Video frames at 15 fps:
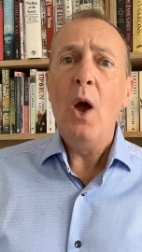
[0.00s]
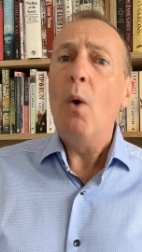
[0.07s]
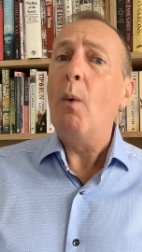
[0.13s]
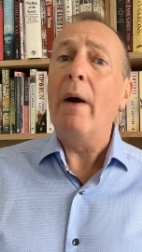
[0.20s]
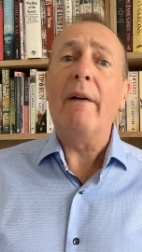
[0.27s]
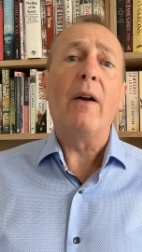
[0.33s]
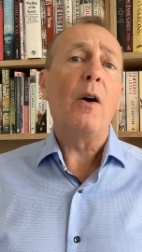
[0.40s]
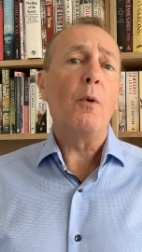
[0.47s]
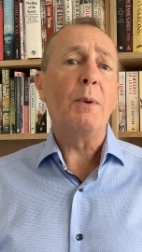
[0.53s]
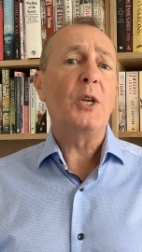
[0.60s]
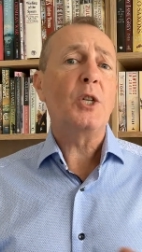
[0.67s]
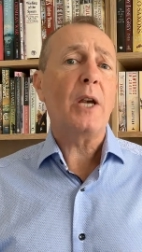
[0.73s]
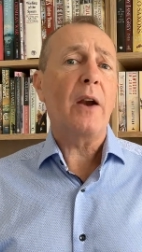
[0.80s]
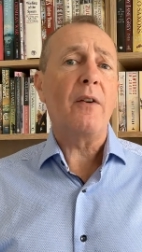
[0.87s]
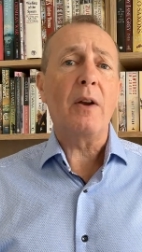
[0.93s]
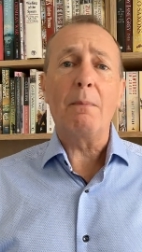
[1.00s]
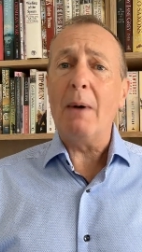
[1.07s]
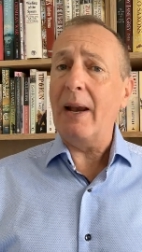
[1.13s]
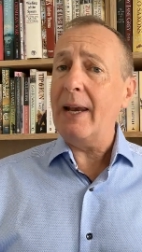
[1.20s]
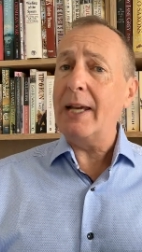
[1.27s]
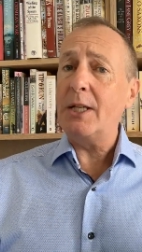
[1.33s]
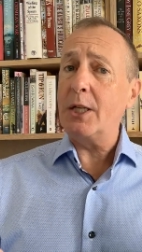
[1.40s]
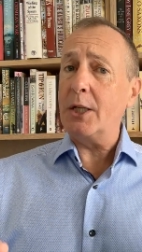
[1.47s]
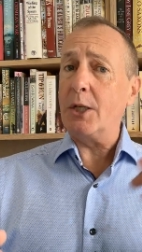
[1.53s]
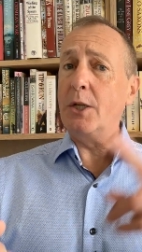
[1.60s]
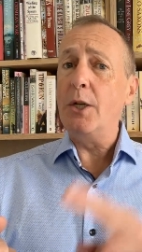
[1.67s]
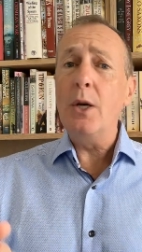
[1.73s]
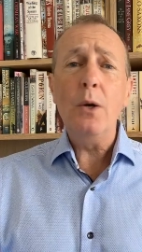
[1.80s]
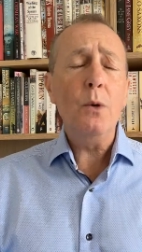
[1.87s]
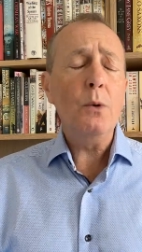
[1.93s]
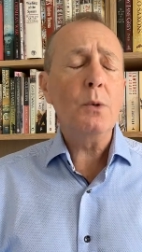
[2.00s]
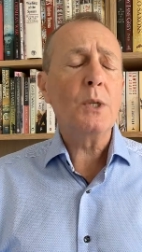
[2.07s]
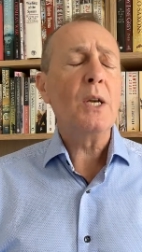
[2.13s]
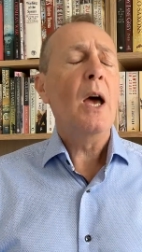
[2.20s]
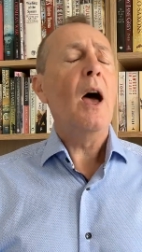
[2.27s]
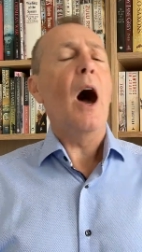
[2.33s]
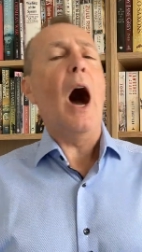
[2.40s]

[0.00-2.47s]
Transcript: where I'll be sharing my latest news,